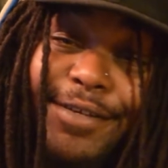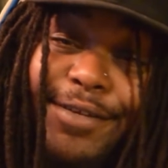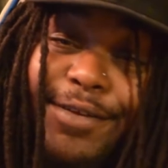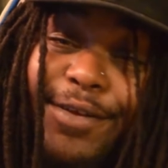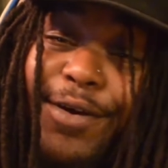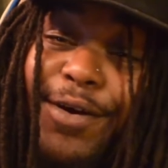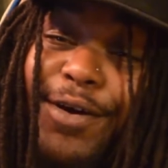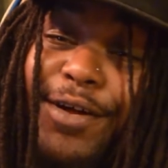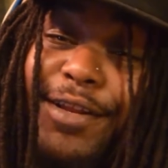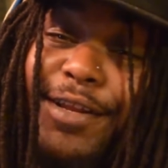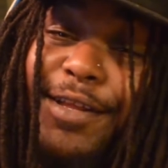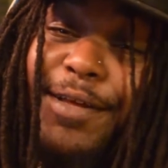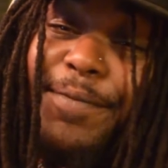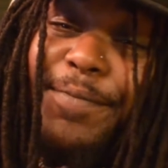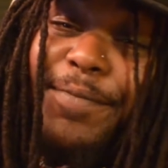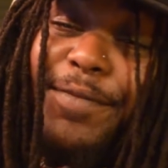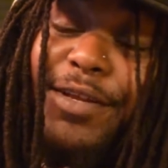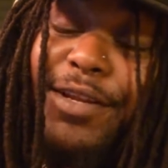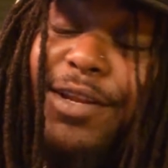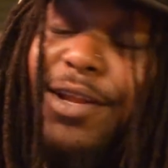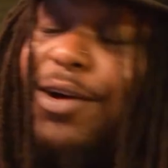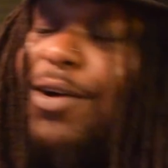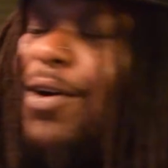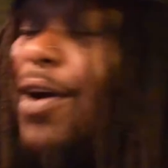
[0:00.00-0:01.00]
Y'all let
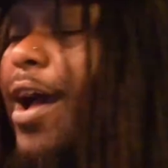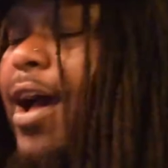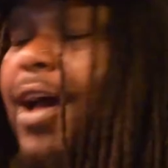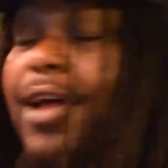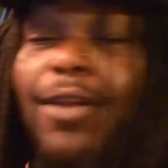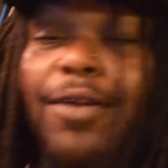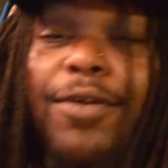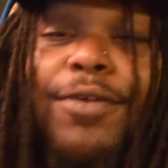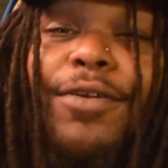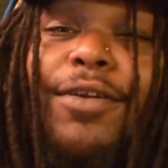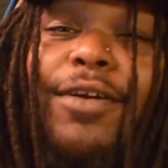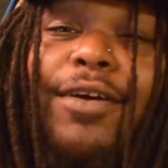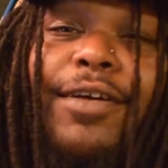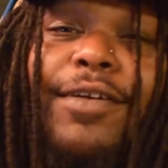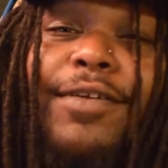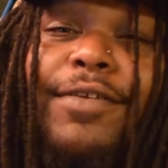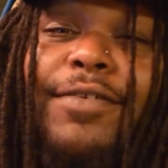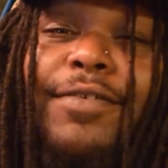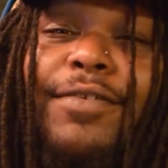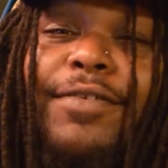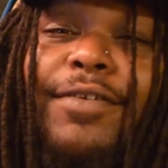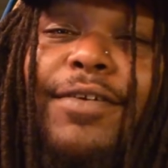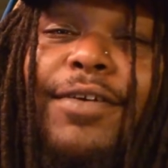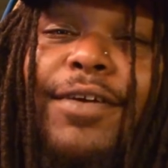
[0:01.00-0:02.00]
me know. I don't know.
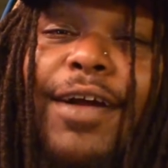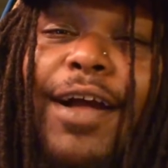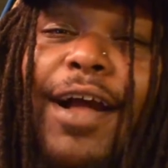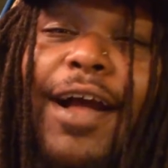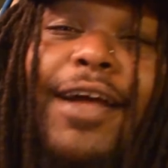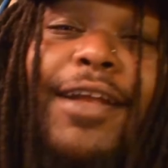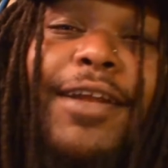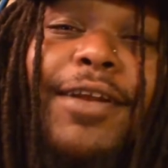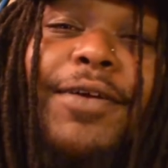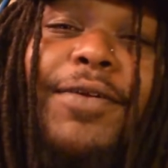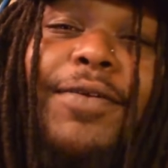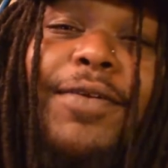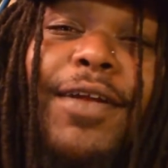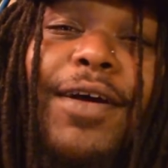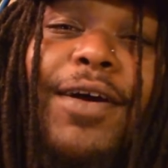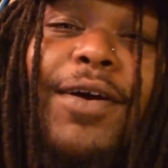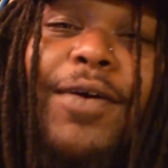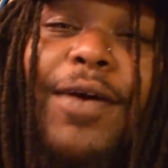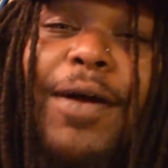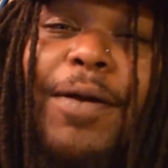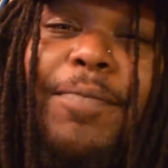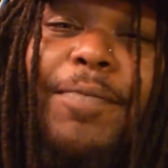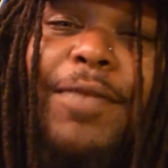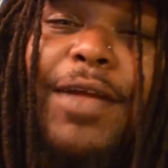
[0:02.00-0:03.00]
I don't
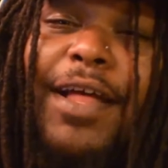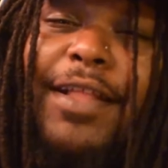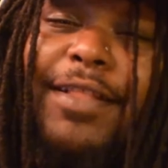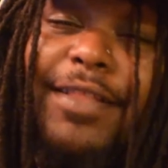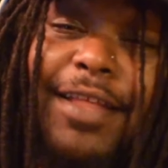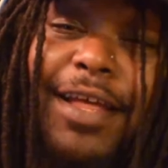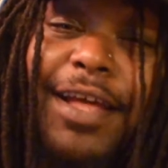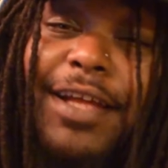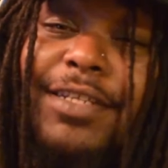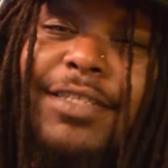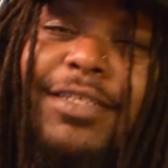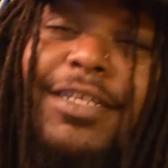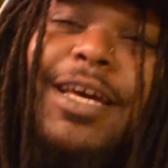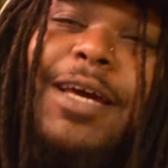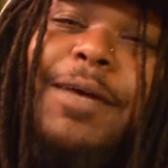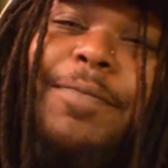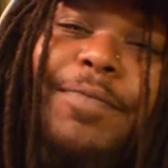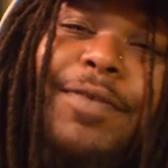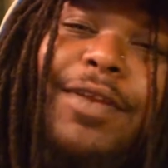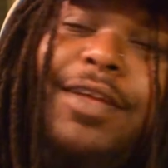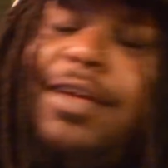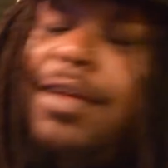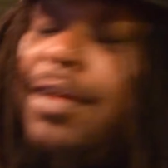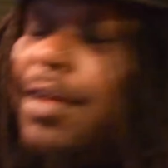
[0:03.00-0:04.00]
know. I'm not that tapped in.